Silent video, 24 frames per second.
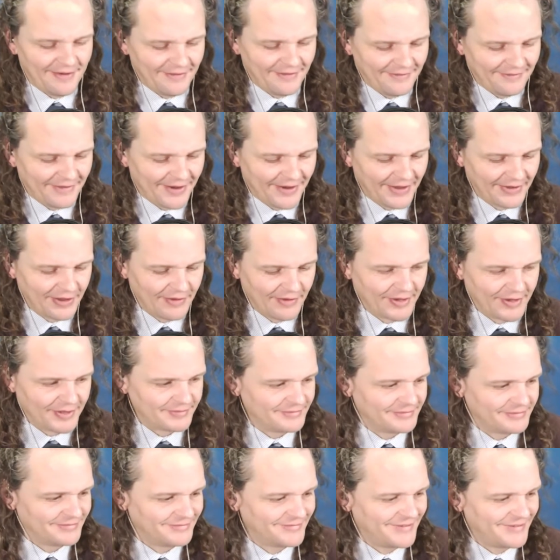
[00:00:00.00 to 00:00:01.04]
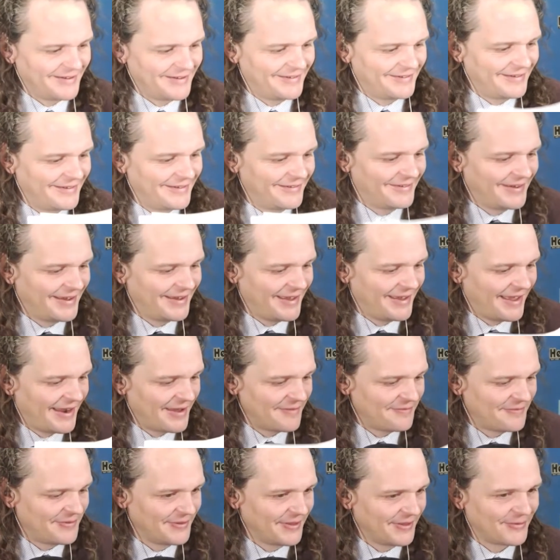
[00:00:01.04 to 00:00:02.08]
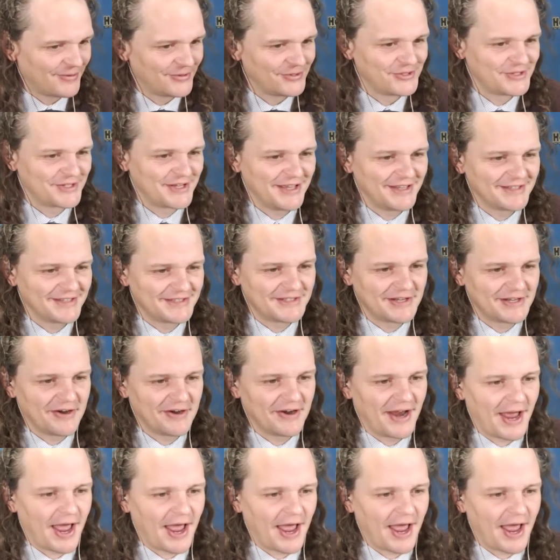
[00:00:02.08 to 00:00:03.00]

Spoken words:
I love it. And I feel like we're just getting started.